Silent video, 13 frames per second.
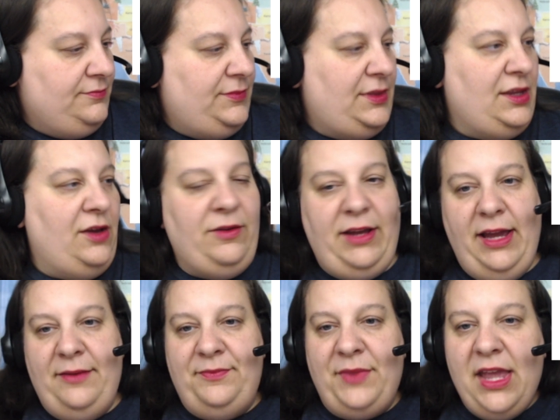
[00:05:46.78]

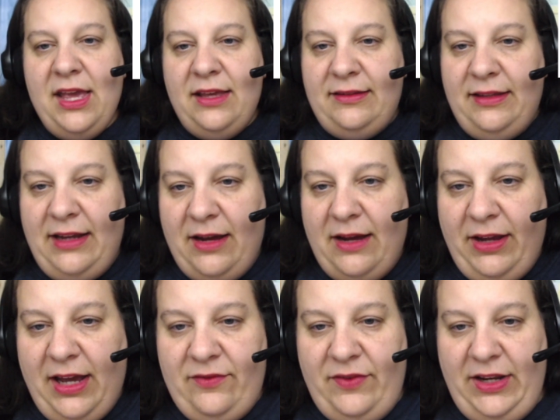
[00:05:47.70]
Okay, so now we
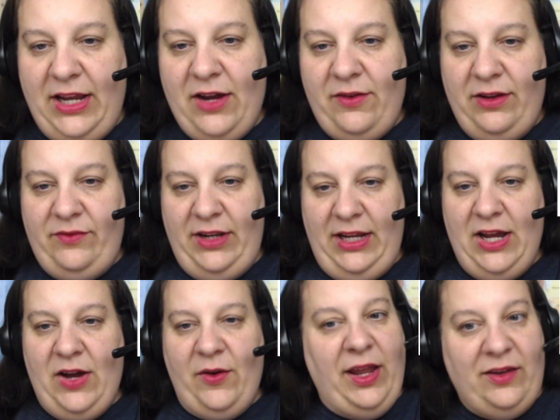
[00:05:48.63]
got video and
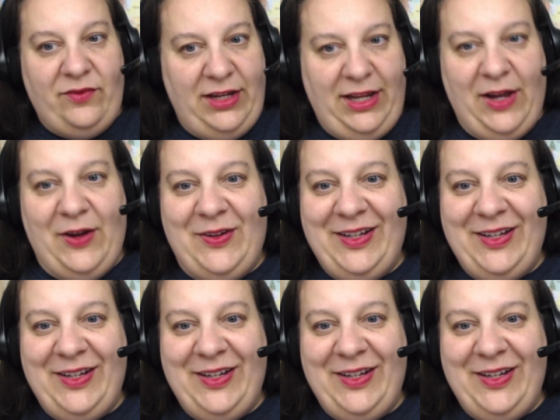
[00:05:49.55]
video and video.